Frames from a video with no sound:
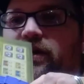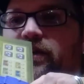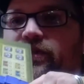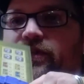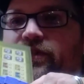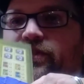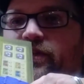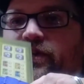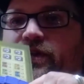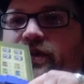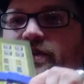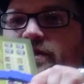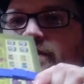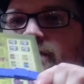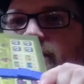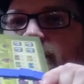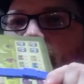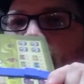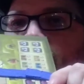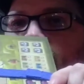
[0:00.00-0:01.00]
it, that they're
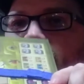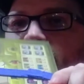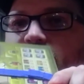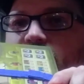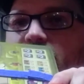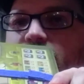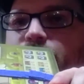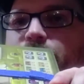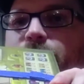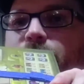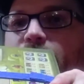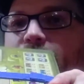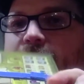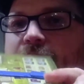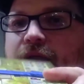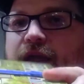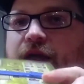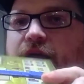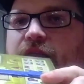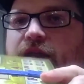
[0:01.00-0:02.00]
inside there.
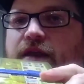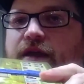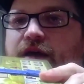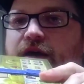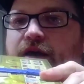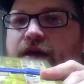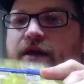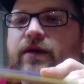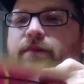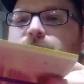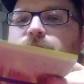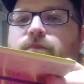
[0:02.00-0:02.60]
And if